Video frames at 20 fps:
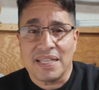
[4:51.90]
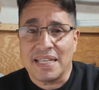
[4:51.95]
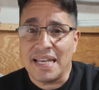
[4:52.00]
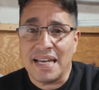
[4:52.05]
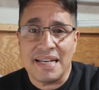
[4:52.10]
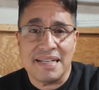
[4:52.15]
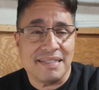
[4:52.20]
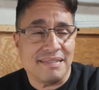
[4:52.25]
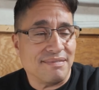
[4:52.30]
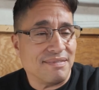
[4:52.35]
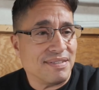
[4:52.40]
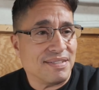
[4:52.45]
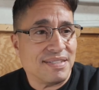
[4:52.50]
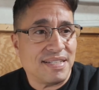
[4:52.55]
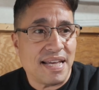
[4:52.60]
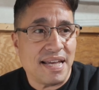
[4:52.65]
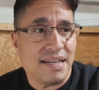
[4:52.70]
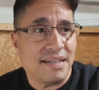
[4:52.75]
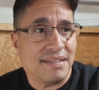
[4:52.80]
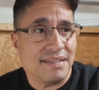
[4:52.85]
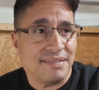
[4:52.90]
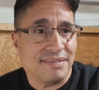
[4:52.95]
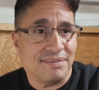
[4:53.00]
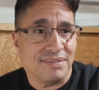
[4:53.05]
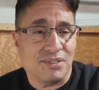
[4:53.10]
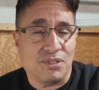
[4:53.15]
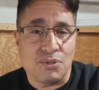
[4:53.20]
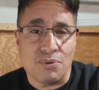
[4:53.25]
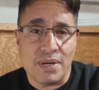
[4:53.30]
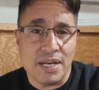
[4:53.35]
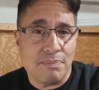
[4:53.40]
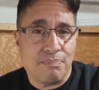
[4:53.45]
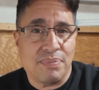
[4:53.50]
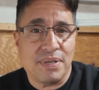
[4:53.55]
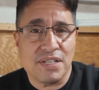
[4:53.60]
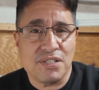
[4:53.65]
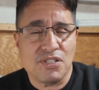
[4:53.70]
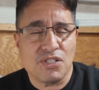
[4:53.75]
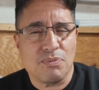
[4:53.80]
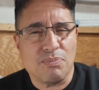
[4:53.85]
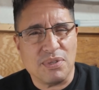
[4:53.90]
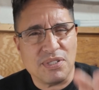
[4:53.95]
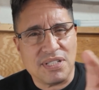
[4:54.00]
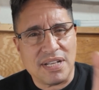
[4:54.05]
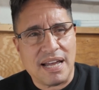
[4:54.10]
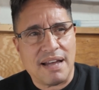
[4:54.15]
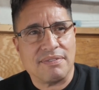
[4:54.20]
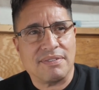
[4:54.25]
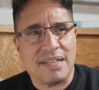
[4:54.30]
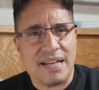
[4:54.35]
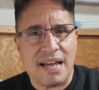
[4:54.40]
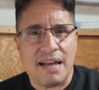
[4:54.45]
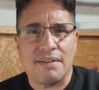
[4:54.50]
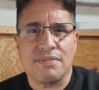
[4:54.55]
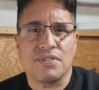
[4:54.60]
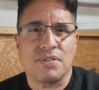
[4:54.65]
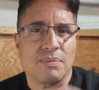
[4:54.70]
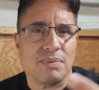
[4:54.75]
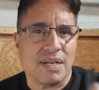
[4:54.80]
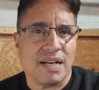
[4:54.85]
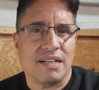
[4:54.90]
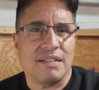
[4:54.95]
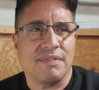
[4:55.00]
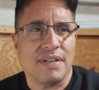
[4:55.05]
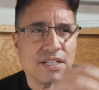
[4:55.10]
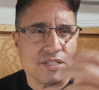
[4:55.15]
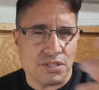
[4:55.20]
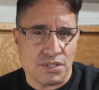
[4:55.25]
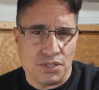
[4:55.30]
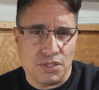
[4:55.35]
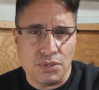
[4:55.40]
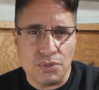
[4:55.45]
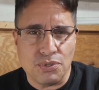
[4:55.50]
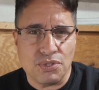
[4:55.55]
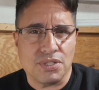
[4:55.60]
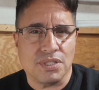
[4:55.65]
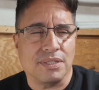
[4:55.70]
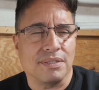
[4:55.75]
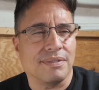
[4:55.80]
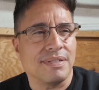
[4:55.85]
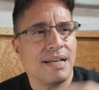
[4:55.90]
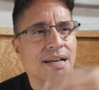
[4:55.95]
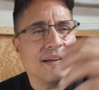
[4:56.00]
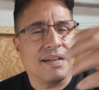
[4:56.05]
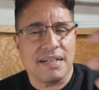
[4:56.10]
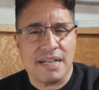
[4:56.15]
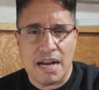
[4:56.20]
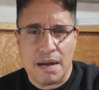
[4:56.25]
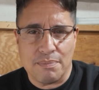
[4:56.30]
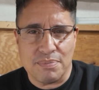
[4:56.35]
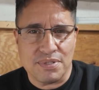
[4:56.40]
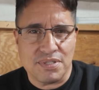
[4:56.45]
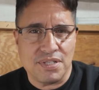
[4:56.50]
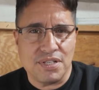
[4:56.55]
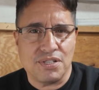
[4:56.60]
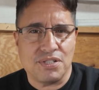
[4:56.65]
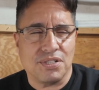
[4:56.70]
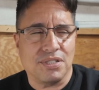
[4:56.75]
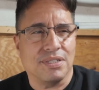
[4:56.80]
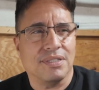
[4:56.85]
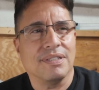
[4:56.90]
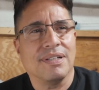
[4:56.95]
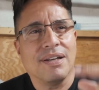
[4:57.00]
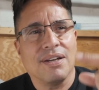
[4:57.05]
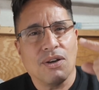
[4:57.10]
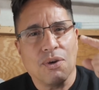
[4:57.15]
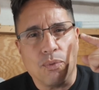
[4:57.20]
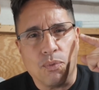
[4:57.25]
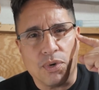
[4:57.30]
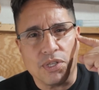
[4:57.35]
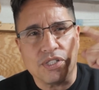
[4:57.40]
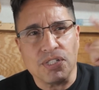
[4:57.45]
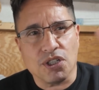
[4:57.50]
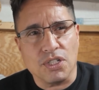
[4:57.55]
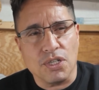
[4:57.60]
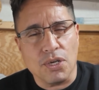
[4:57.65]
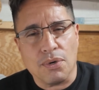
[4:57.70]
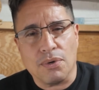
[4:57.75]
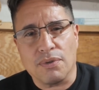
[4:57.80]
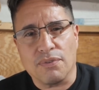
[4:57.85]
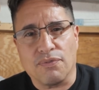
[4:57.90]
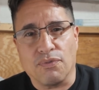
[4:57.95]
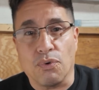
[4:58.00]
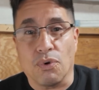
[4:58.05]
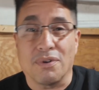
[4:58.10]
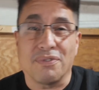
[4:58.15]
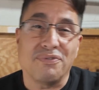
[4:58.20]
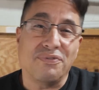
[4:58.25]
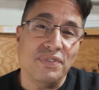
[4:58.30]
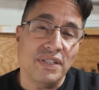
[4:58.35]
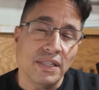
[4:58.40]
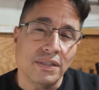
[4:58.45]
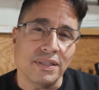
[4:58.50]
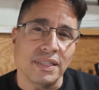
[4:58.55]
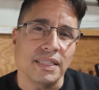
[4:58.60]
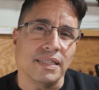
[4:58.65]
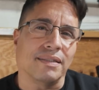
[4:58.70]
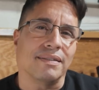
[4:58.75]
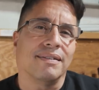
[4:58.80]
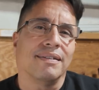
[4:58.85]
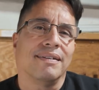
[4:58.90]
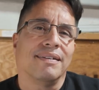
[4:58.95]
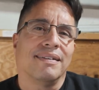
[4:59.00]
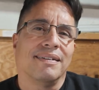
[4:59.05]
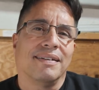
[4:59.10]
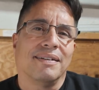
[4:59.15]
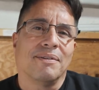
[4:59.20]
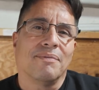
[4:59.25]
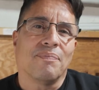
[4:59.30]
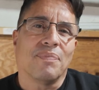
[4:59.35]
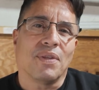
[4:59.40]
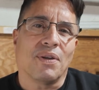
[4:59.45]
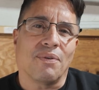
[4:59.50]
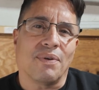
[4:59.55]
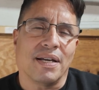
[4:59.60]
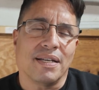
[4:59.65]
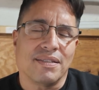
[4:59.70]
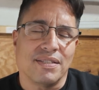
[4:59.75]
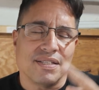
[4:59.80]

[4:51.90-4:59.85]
can take great pictures, but you have to have some kind of execution, composition, what you're going for, feeling. All right,